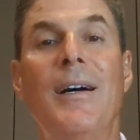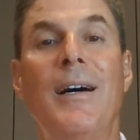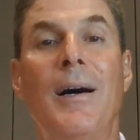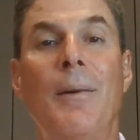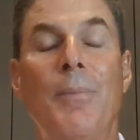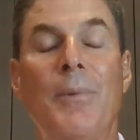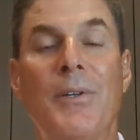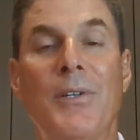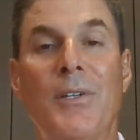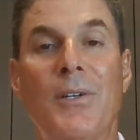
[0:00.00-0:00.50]

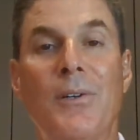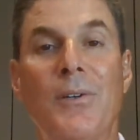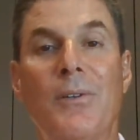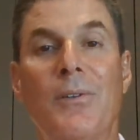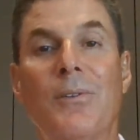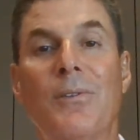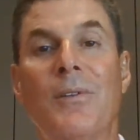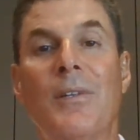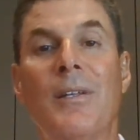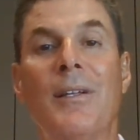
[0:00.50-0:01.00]
up
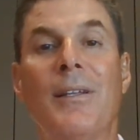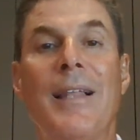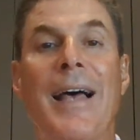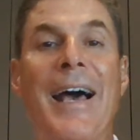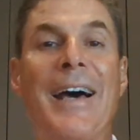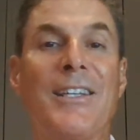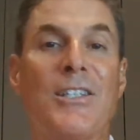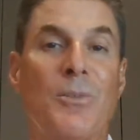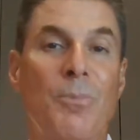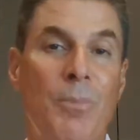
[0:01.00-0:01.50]
until the
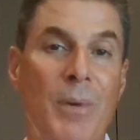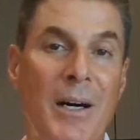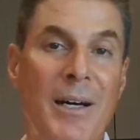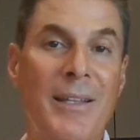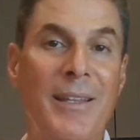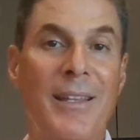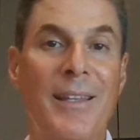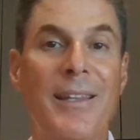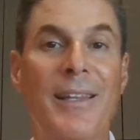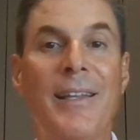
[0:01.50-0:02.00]
last
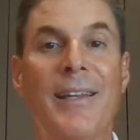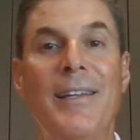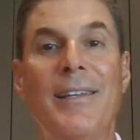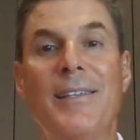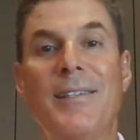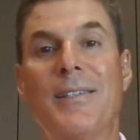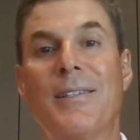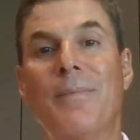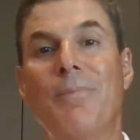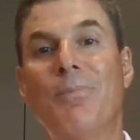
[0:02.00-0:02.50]
month, and then
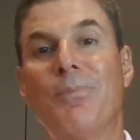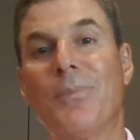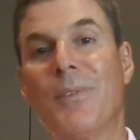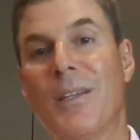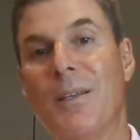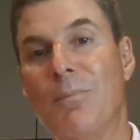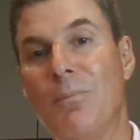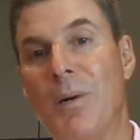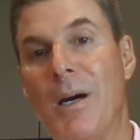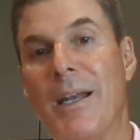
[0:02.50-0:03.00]
his
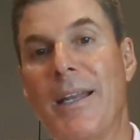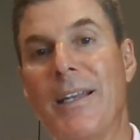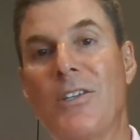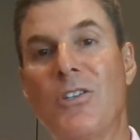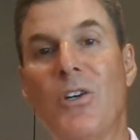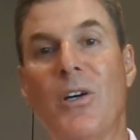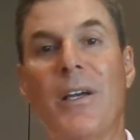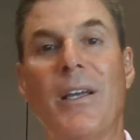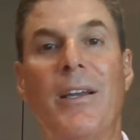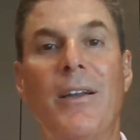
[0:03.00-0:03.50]
buddy
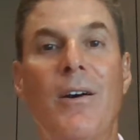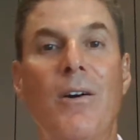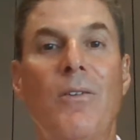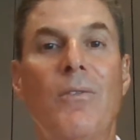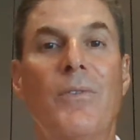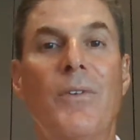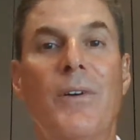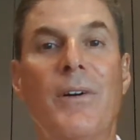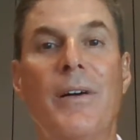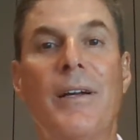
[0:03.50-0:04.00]
took it
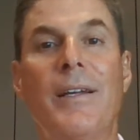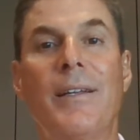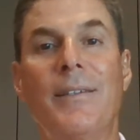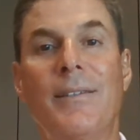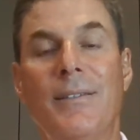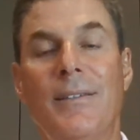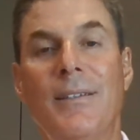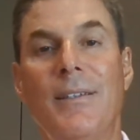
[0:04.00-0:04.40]
over, and